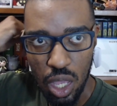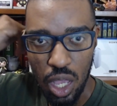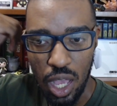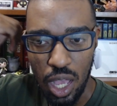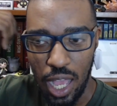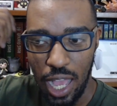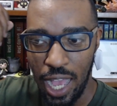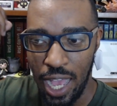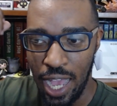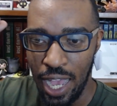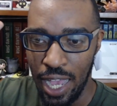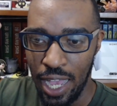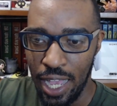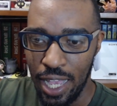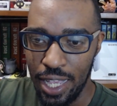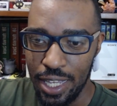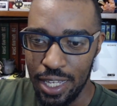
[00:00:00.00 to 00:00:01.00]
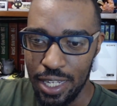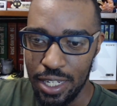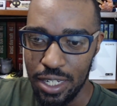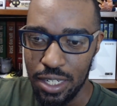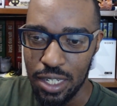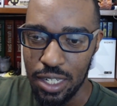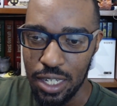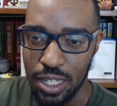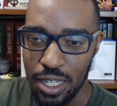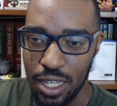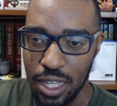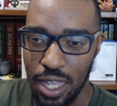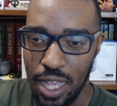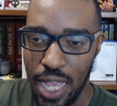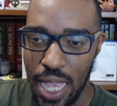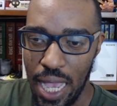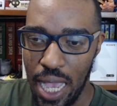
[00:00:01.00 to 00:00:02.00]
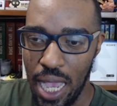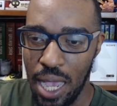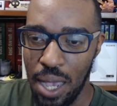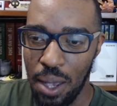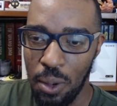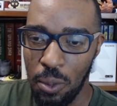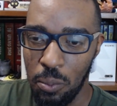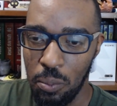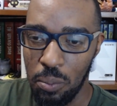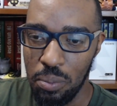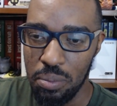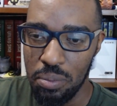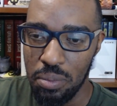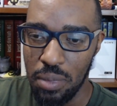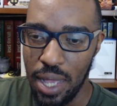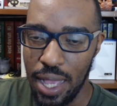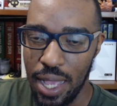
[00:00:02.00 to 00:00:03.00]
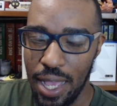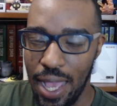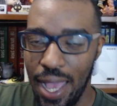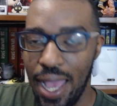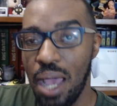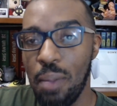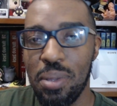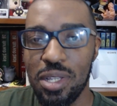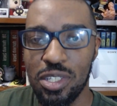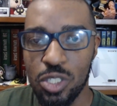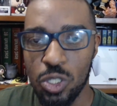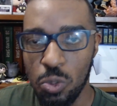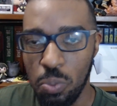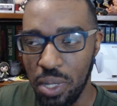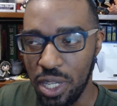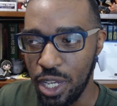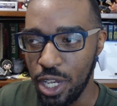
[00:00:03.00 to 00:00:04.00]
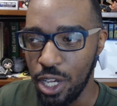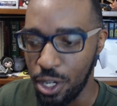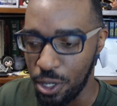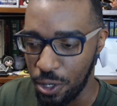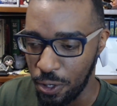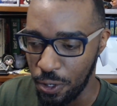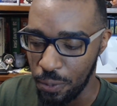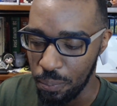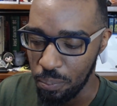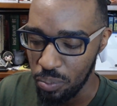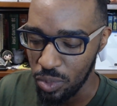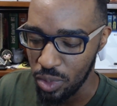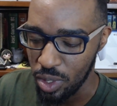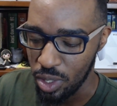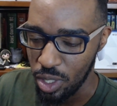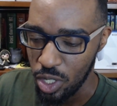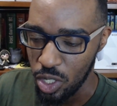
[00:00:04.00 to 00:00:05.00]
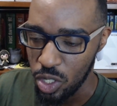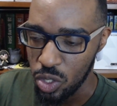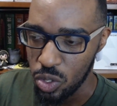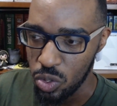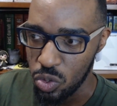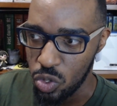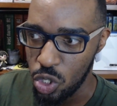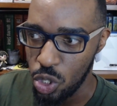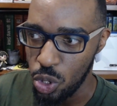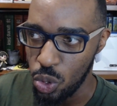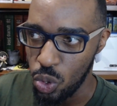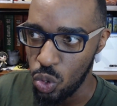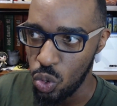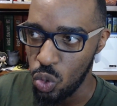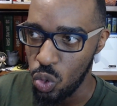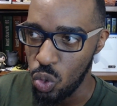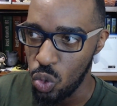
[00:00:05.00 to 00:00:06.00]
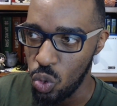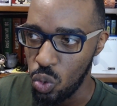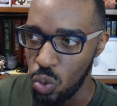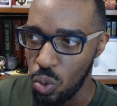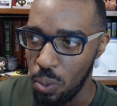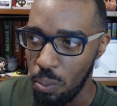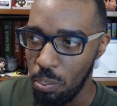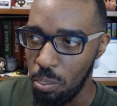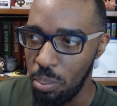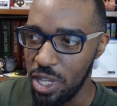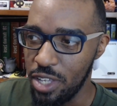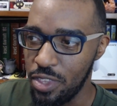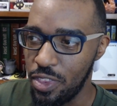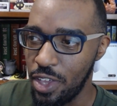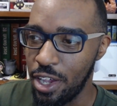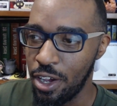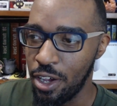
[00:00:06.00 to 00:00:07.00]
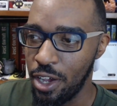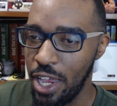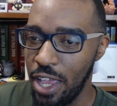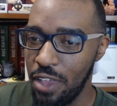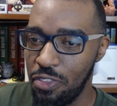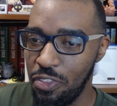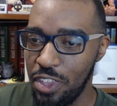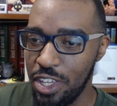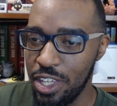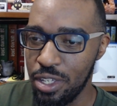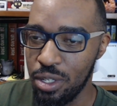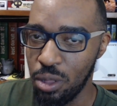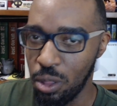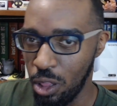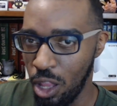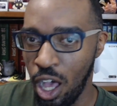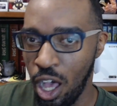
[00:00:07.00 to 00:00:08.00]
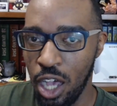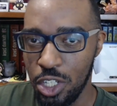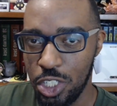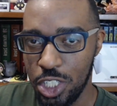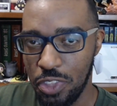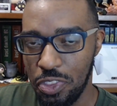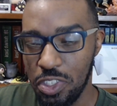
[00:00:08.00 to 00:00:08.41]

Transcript: I am happy to be here to be there at the launch, at the